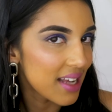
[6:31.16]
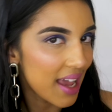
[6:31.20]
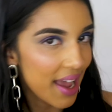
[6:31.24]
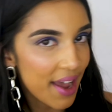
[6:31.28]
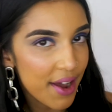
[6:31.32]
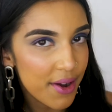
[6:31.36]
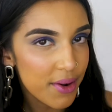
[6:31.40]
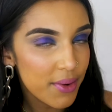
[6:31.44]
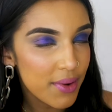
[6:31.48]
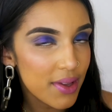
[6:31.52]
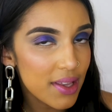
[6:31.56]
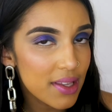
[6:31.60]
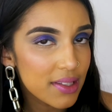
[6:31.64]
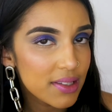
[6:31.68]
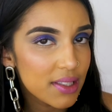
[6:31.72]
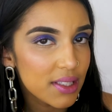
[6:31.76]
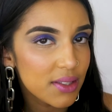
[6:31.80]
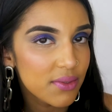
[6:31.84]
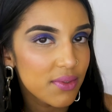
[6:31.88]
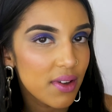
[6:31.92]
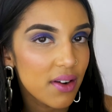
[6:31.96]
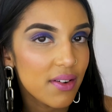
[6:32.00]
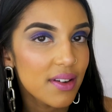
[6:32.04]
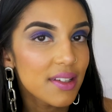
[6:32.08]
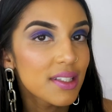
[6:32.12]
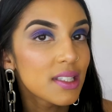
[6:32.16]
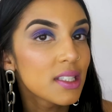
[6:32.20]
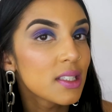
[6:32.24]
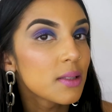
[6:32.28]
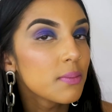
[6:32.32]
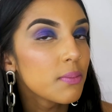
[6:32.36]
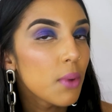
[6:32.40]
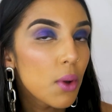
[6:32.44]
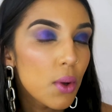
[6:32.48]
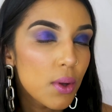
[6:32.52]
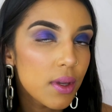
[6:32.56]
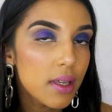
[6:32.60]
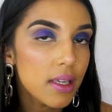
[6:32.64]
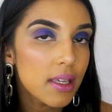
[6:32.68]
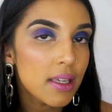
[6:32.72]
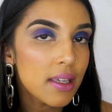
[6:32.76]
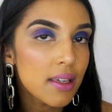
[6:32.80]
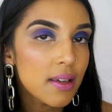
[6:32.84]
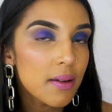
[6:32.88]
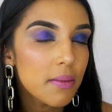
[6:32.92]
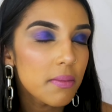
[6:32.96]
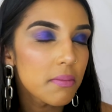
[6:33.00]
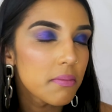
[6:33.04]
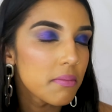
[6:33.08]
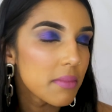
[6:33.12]
now is this very
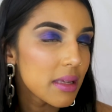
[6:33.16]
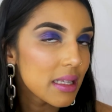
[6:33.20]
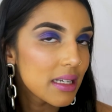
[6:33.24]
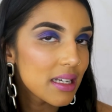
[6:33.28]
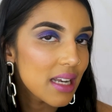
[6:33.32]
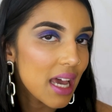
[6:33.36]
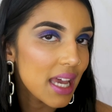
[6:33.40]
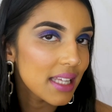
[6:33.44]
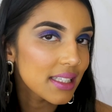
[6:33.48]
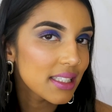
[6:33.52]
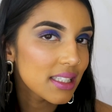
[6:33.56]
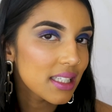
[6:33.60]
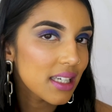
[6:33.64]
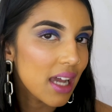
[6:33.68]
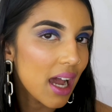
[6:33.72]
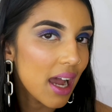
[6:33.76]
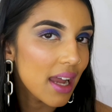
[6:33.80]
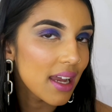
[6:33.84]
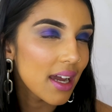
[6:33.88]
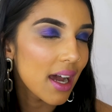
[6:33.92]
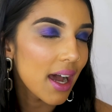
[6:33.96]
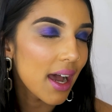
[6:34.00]
smoky midnight sky